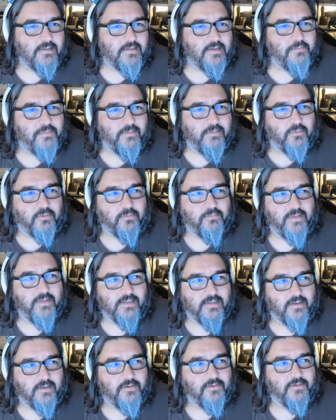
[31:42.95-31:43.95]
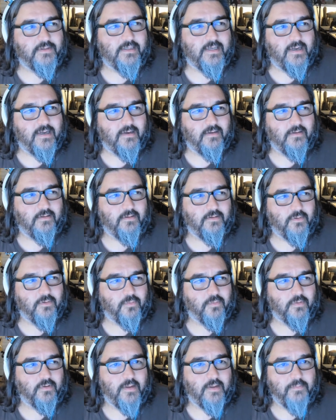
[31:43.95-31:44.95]
some people misunderstand the
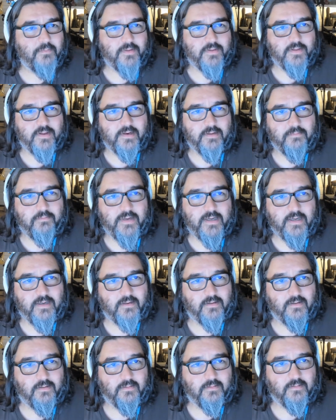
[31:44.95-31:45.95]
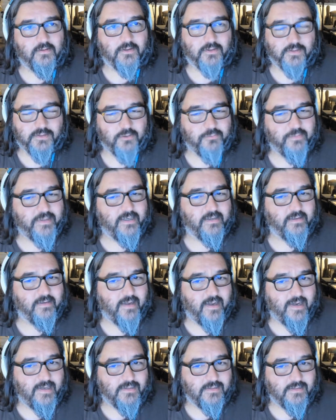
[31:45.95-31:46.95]
word empathy to mean also being
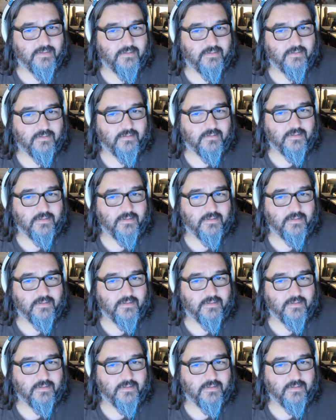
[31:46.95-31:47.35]
nice.